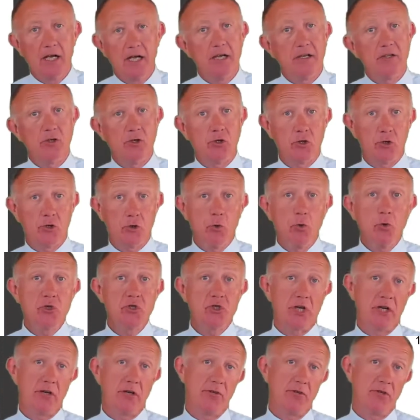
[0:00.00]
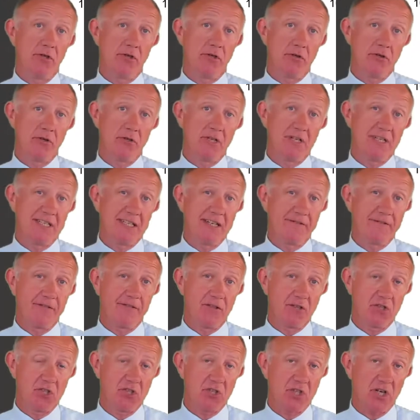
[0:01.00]
You could also use
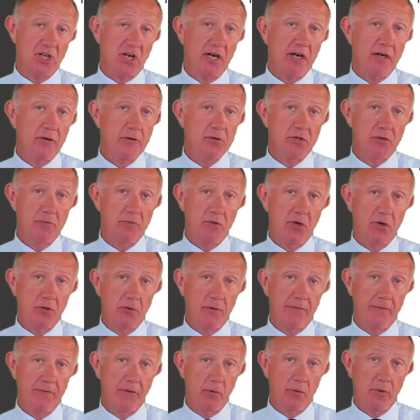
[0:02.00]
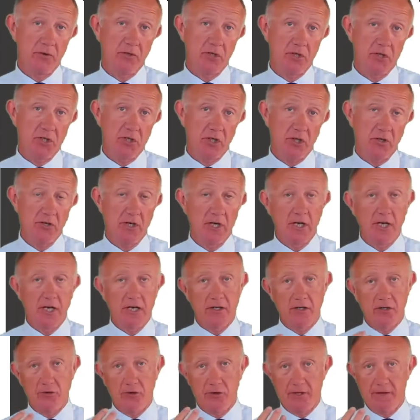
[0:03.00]
different styles of model if you wanted to.
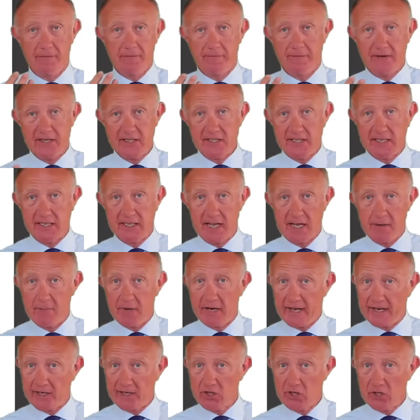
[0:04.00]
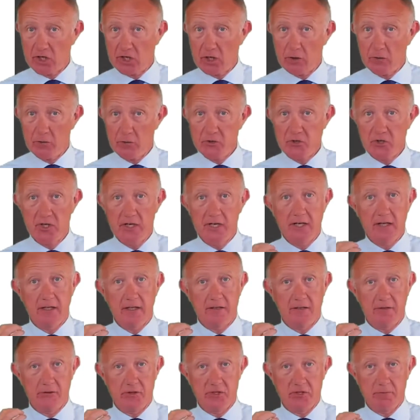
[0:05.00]
You could investigate Black Scholes.
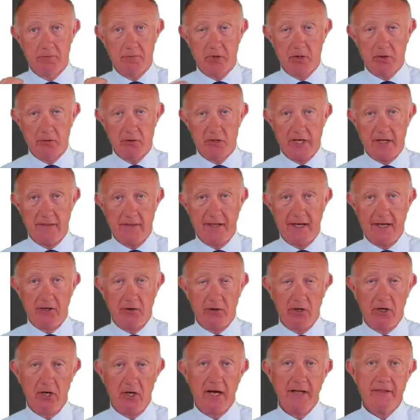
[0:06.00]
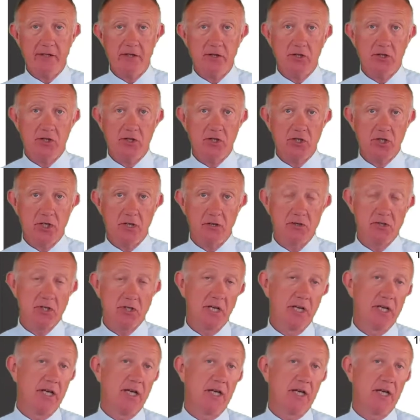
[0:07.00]
There are some models like that online that you could use.